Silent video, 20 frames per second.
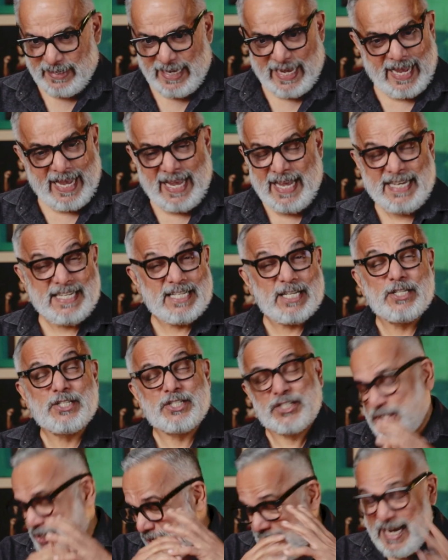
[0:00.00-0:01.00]
and
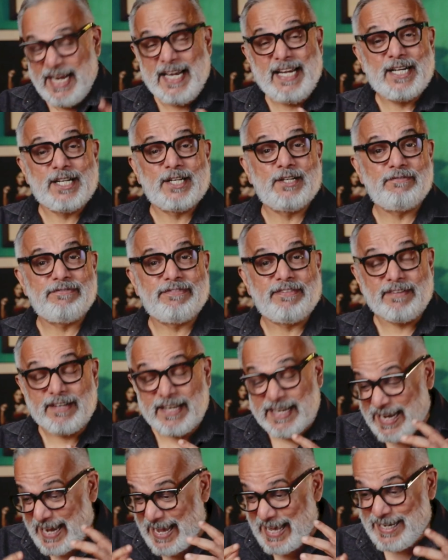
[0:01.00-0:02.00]
tired of
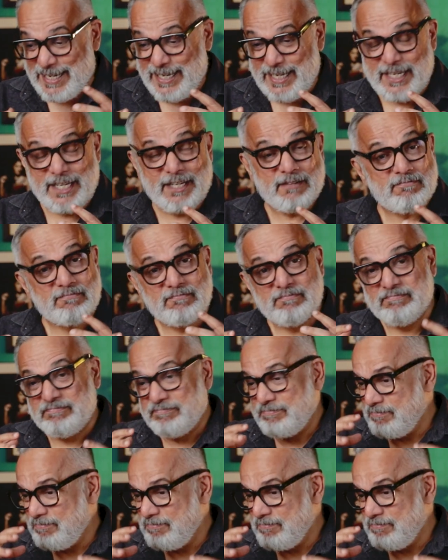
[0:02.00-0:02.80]
carrying